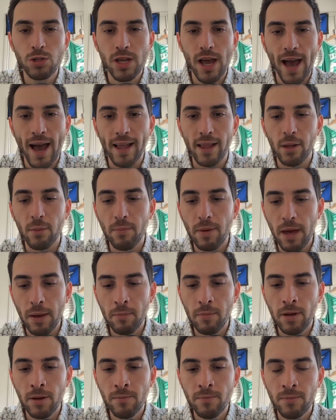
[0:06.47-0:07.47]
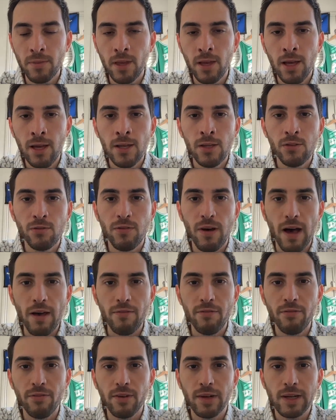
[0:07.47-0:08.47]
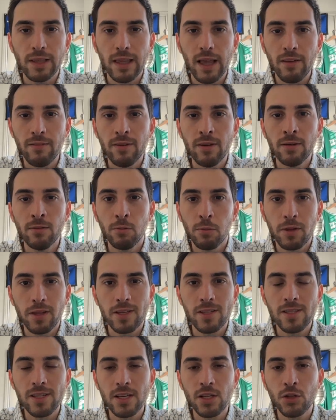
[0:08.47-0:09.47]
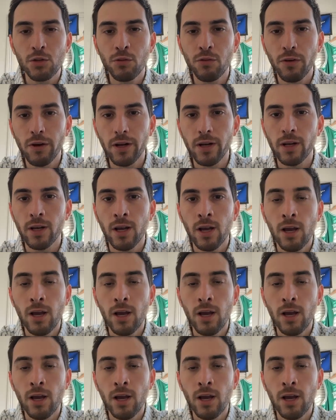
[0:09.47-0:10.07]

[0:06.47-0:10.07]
Alabama. He's 5'11" with a 6'2"